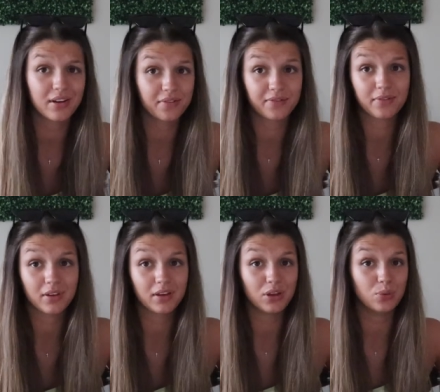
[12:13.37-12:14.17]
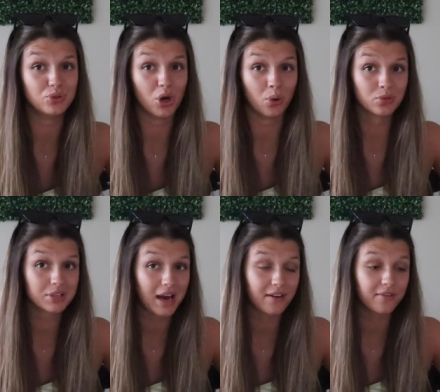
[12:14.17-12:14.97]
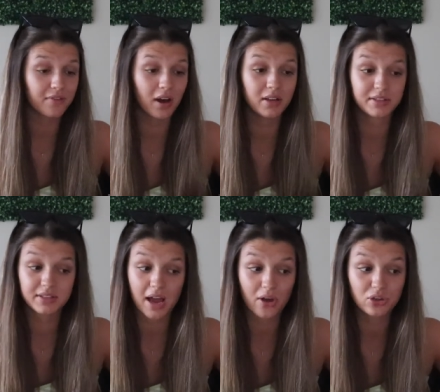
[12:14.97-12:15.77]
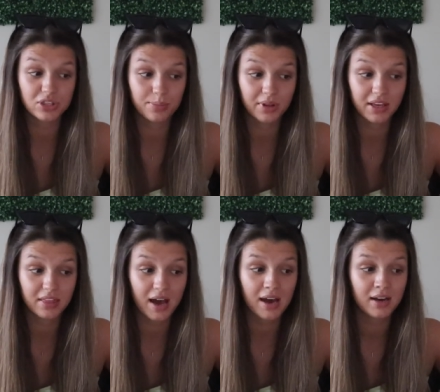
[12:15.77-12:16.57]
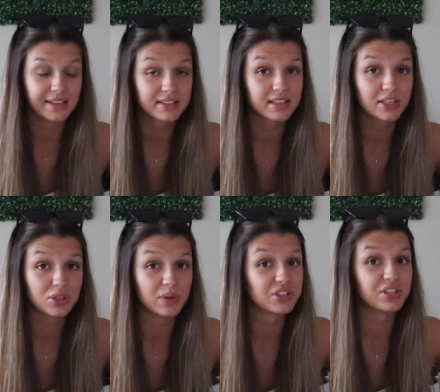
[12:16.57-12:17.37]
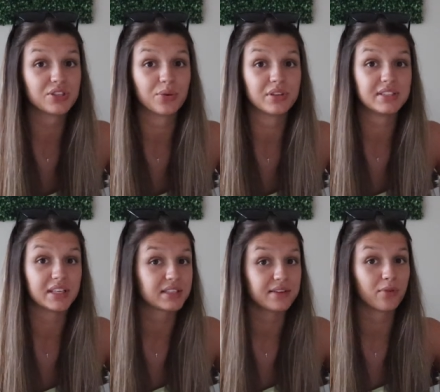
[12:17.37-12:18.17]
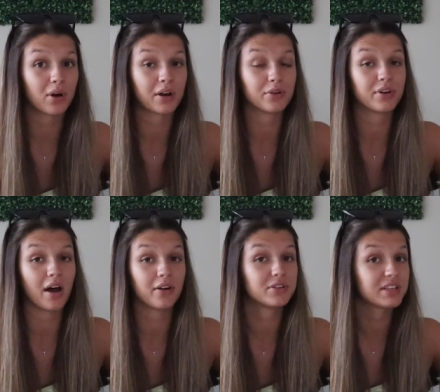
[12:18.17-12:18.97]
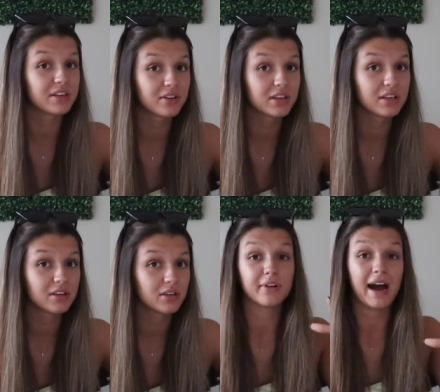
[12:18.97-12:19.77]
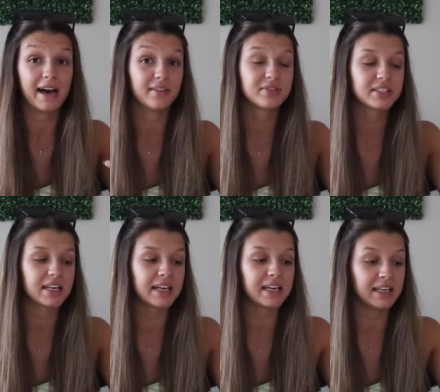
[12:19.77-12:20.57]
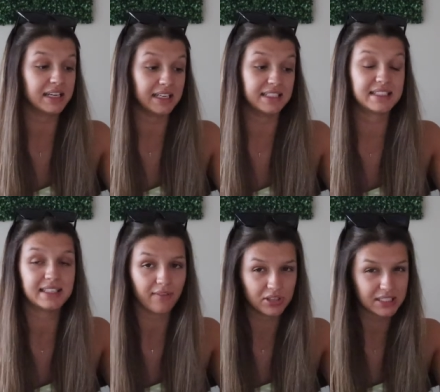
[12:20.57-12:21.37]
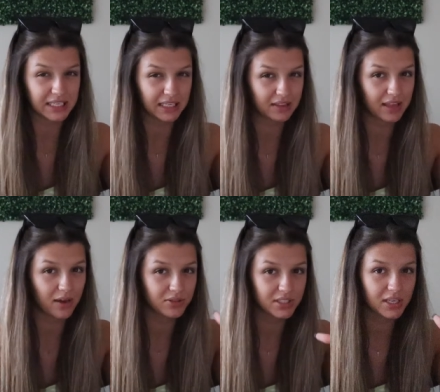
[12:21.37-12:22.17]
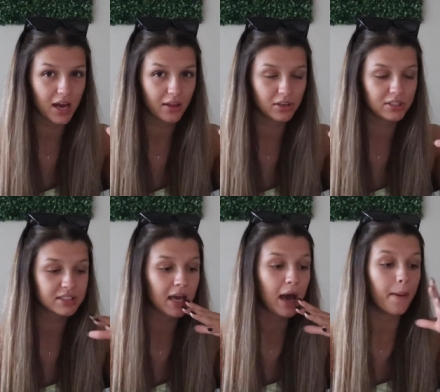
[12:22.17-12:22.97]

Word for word: if you don't have a scholarship like that in-state tuition is only $6400 here a year for out-of-state it is $17000